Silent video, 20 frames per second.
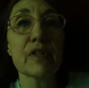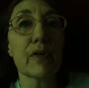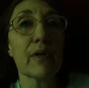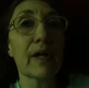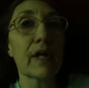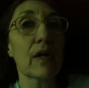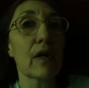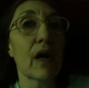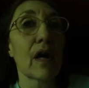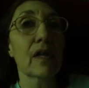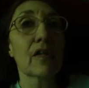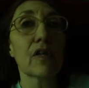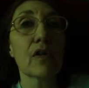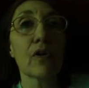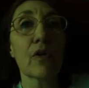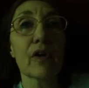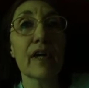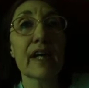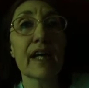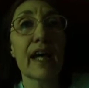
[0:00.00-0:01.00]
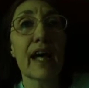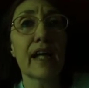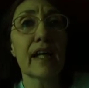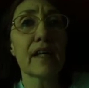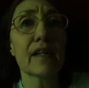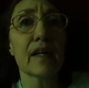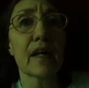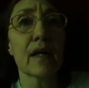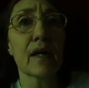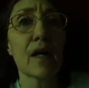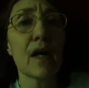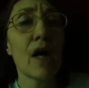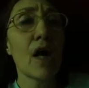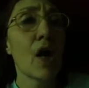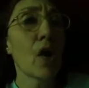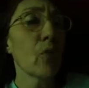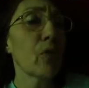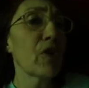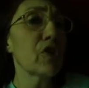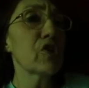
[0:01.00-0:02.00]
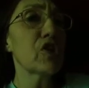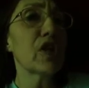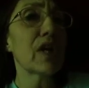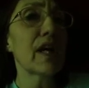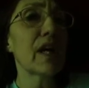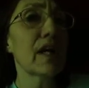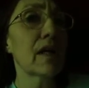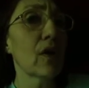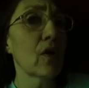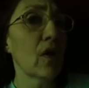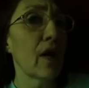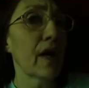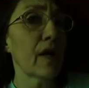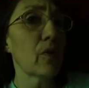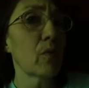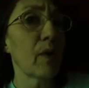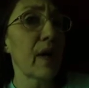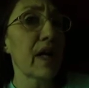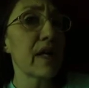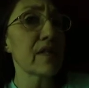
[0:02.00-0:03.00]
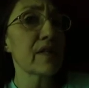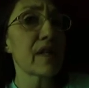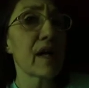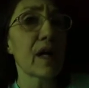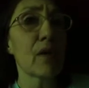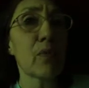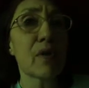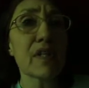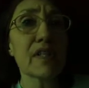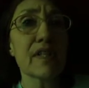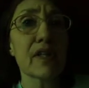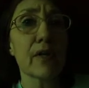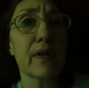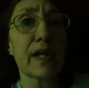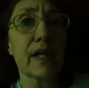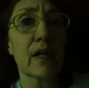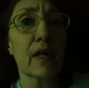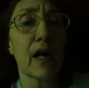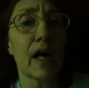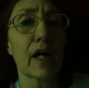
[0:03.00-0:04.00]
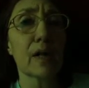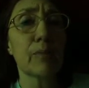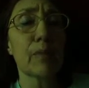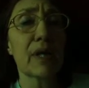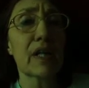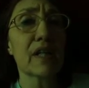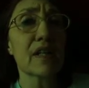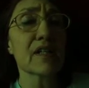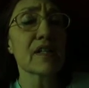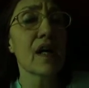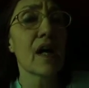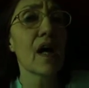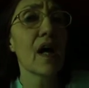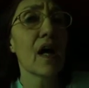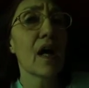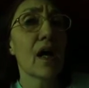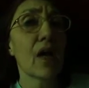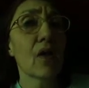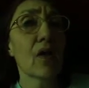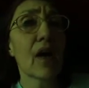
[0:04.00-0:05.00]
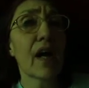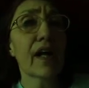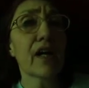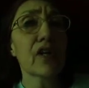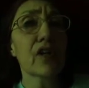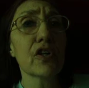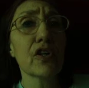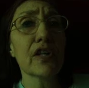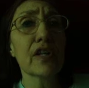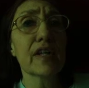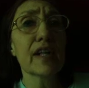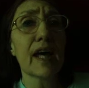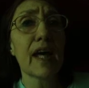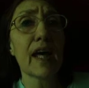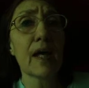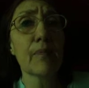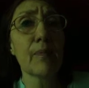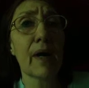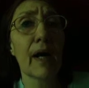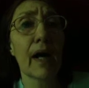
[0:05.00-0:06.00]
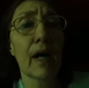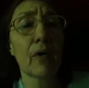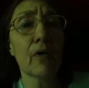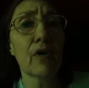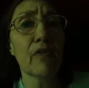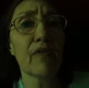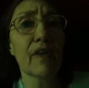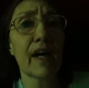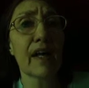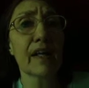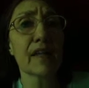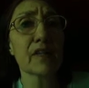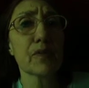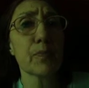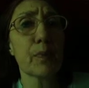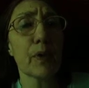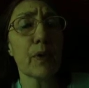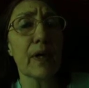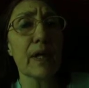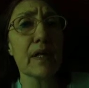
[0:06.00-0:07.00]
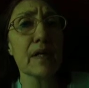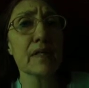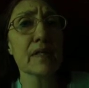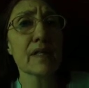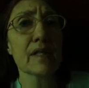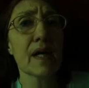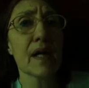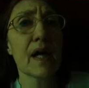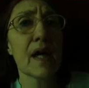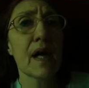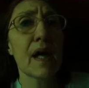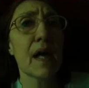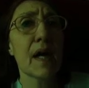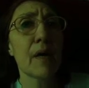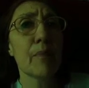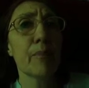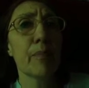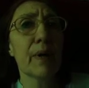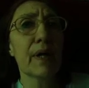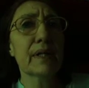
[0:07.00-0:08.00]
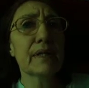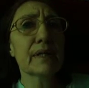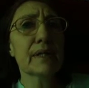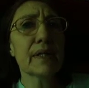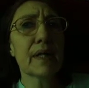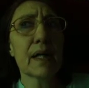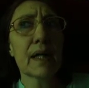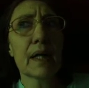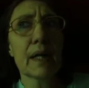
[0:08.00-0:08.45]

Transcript: was hearing God to go to Canada, which in a lot of ways I was hearing God, because a lot of good came out of that experience. But